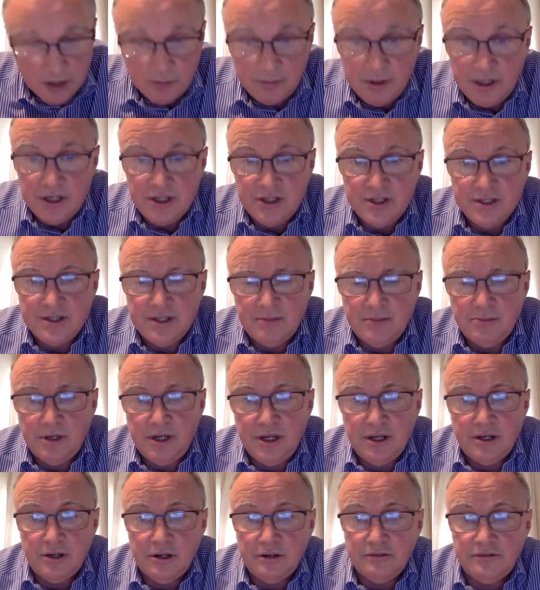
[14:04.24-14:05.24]
easily done. Patients
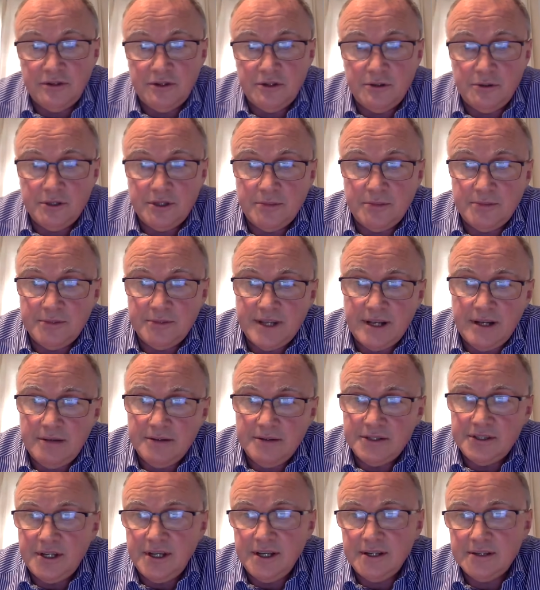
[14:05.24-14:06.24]
can buy a cuff and do it
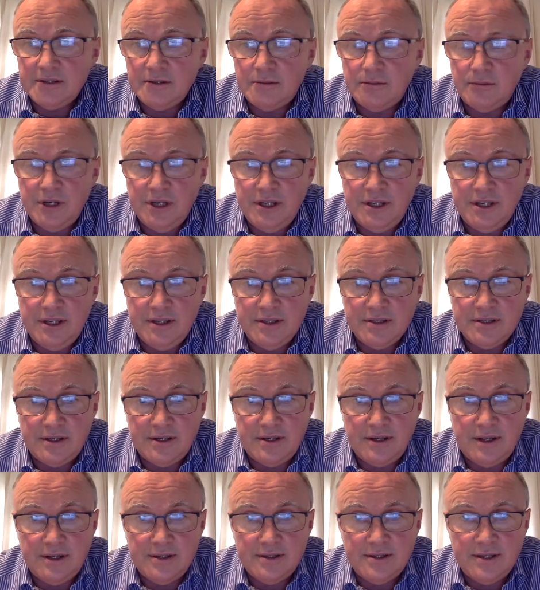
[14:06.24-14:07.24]
themselves and take some
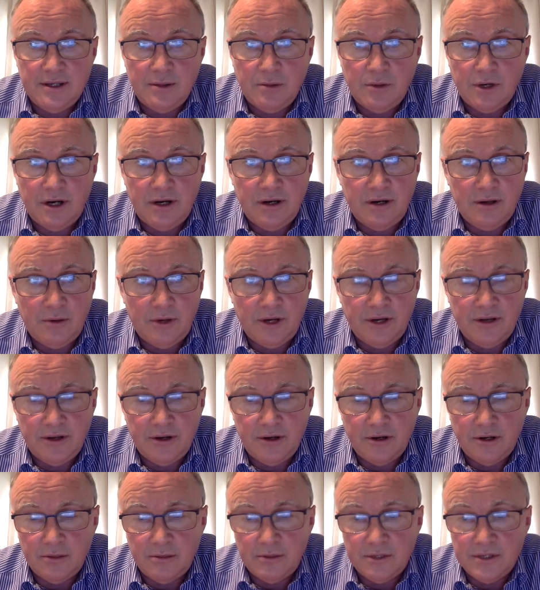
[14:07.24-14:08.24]
readings and, and see where,
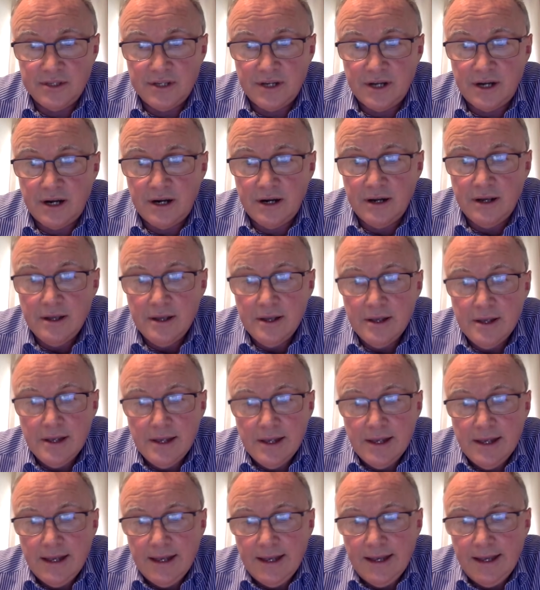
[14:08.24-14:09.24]
where their numbers are.
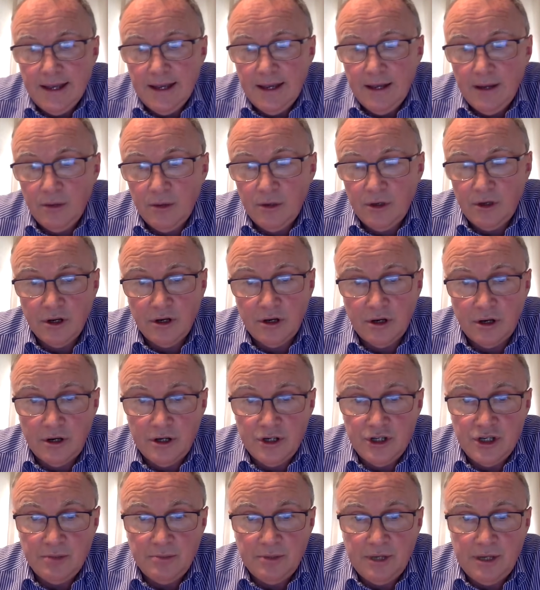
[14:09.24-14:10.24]
Uh, we're
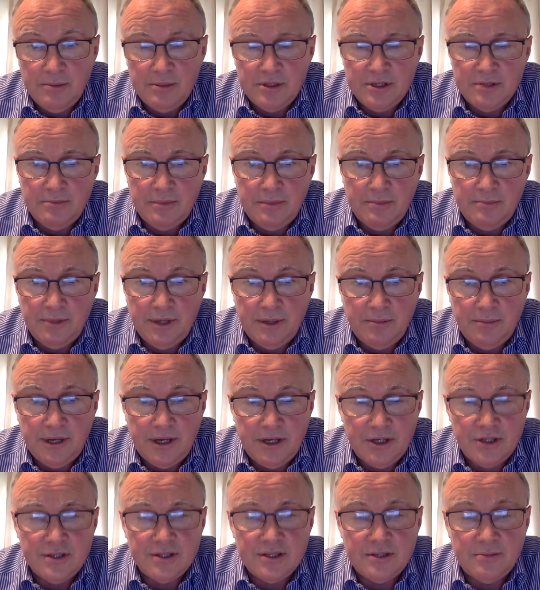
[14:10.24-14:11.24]
encouraging people to,
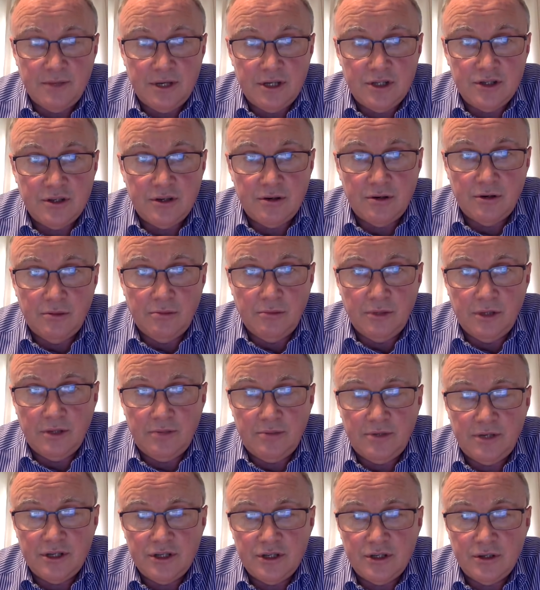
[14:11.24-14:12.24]
p- patients to measure their
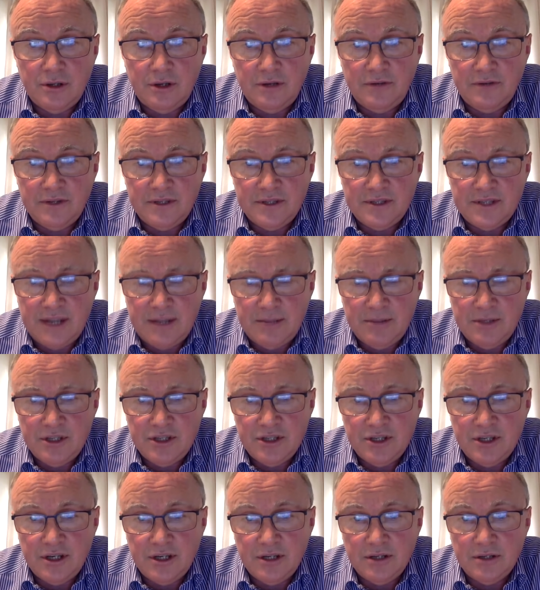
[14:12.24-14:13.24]
own blood pressure who have an
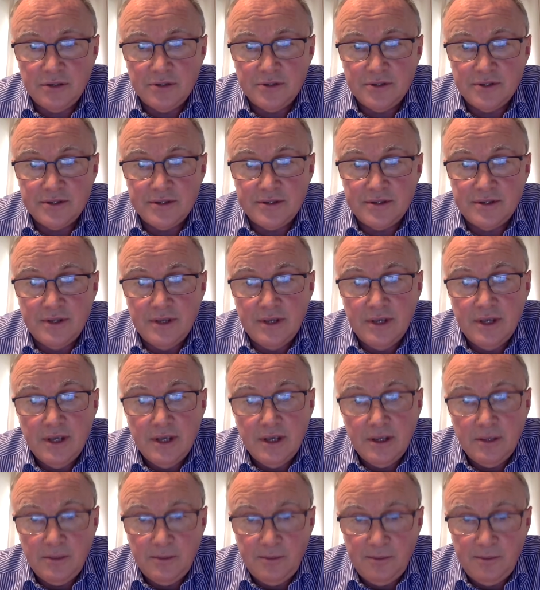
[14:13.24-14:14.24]
established diagnosis